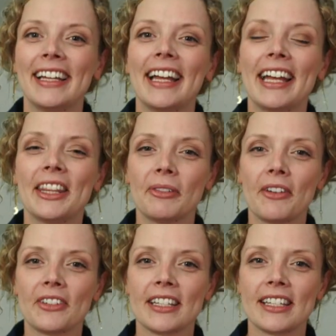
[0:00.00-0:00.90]
And the
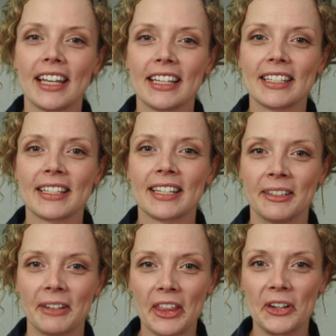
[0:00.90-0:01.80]
Reverend says,
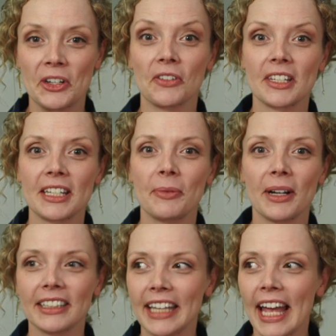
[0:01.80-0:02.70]
rather nervously,
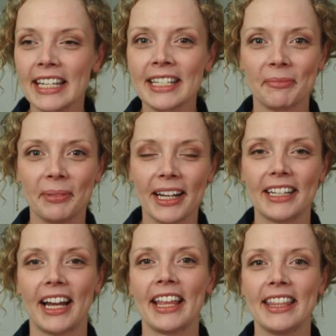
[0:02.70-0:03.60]
"Well, yes,
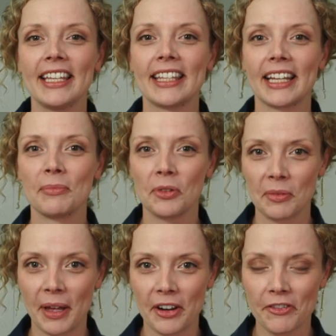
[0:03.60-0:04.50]
but I think that's more
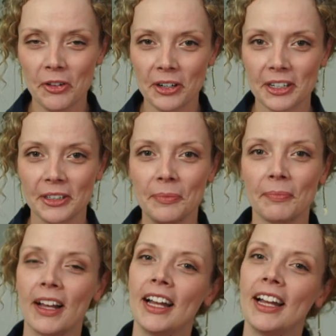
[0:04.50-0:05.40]
metaphorical."
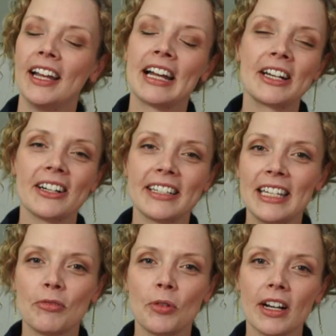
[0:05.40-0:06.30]
And Gandhi
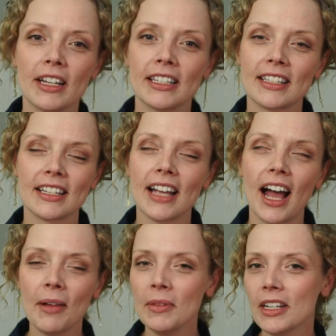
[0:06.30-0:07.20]
keeps walking and says,
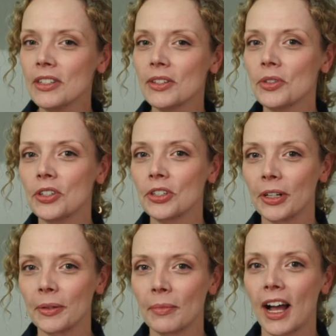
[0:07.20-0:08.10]
"I'm not so
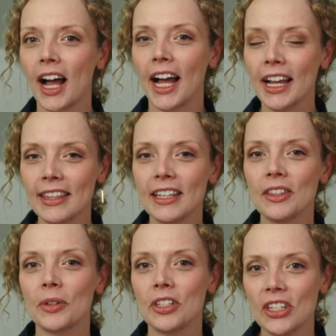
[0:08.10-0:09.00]
sure. I think
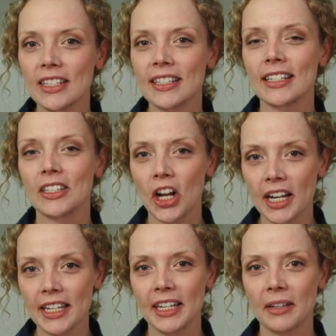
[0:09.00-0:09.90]
that what Jesus is
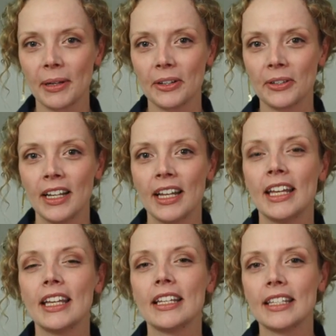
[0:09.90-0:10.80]
talking about
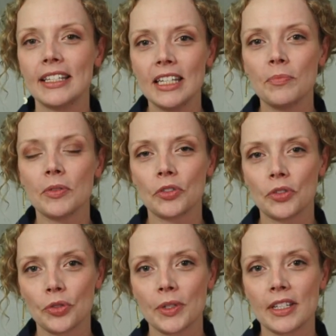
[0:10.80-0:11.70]
is the deepest,
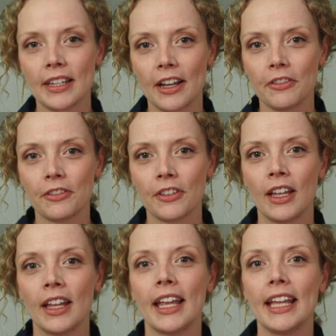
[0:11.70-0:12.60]
truest self
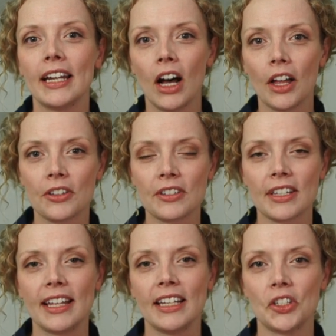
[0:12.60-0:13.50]
in others
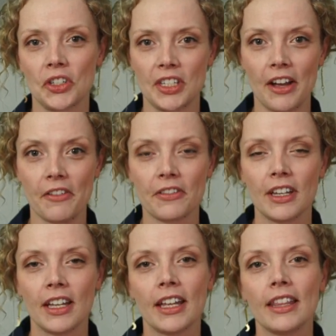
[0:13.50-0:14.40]
and in yourself.
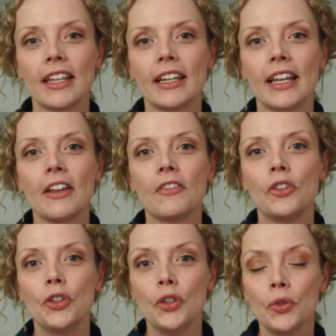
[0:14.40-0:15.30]
That if
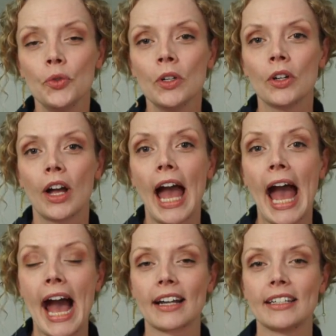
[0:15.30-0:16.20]
you
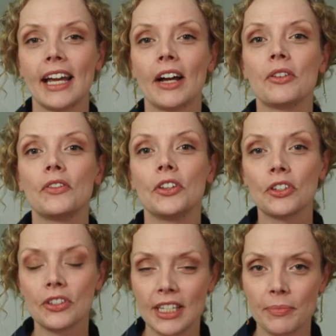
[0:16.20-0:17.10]
act out of
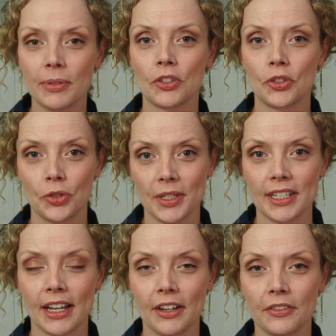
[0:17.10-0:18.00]
your deepest, truest
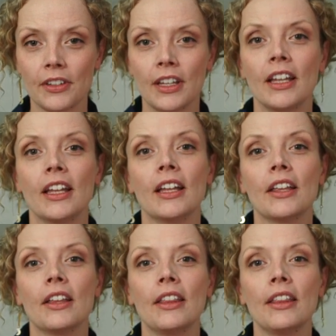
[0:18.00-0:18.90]
self,
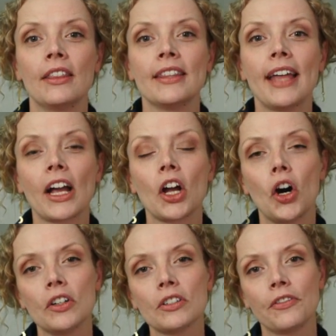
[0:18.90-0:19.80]
then that
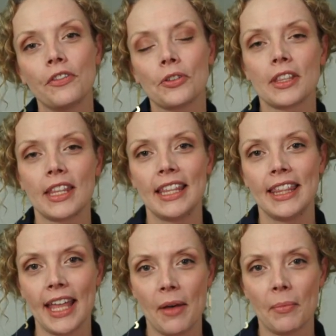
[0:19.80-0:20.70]
calls forth in
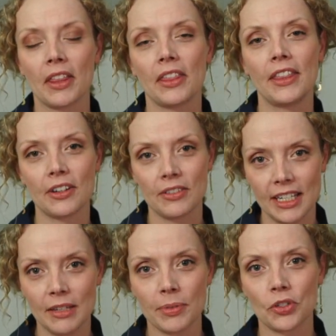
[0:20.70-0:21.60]
them their
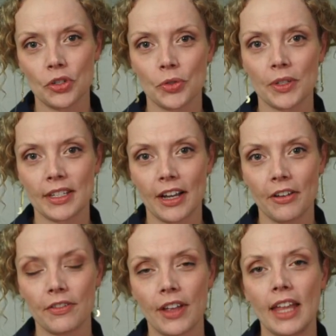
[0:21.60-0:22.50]
deepest, truest
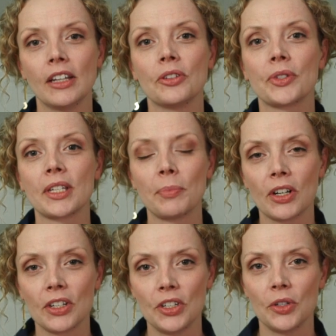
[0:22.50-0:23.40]
self, and they'll
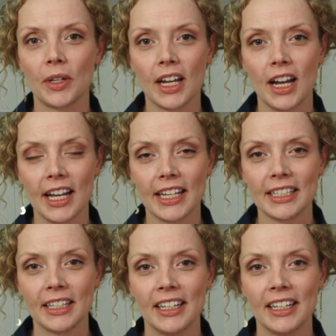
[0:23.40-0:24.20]
respond to you in kind."